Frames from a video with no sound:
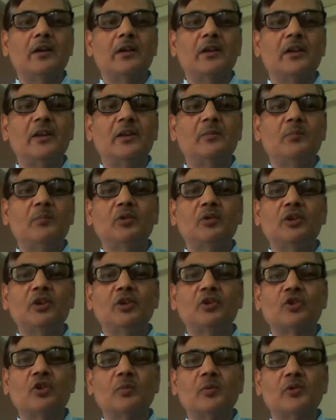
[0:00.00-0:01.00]
in both
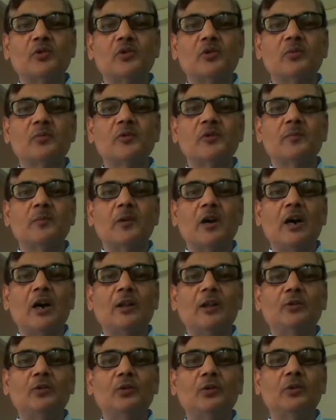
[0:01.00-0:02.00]
the chromosomes.
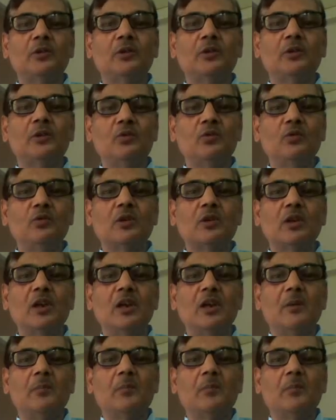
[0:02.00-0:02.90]
Although they look